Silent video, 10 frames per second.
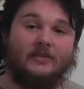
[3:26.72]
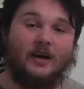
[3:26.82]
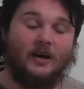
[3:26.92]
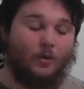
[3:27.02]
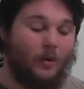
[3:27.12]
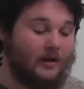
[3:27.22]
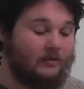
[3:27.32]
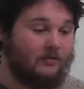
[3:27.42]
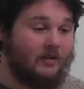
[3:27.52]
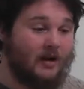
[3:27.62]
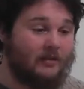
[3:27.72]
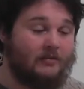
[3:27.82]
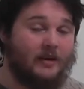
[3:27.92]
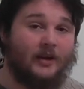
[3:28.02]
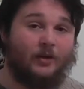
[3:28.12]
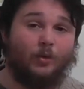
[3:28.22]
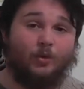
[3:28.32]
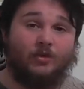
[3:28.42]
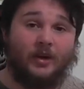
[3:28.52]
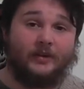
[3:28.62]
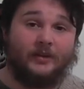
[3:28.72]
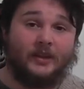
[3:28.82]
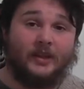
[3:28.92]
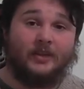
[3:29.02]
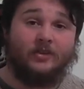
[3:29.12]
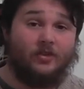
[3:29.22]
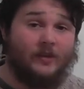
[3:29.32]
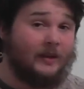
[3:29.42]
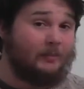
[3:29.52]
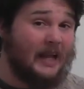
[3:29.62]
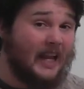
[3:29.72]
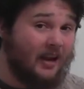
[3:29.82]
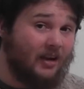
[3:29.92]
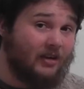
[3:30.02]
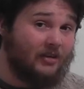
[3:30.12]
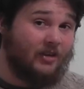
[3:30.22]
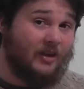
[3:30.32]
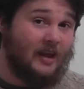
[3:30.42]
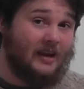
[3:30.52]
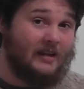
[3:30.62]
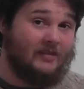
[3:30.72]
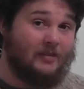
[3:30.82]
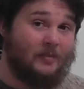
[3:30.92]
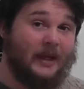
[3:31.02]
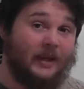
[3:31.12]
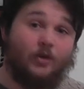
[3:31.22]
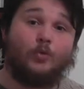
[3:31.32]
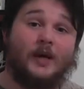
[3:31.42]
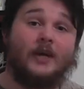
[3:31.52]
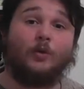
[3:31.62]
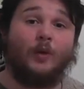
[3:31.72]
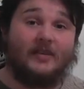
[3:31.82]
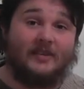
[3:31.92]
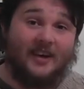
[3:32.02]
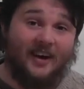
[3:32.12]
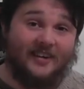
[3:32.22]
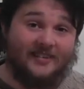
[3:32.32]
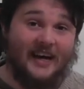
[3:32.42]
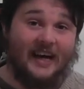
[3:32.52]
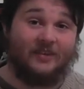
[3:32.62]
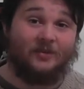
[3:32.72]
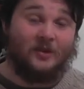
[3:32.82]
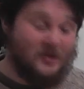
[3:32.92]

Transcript: cut quite rough, and also just a little bit larger than it needs to be, because we can always cut down.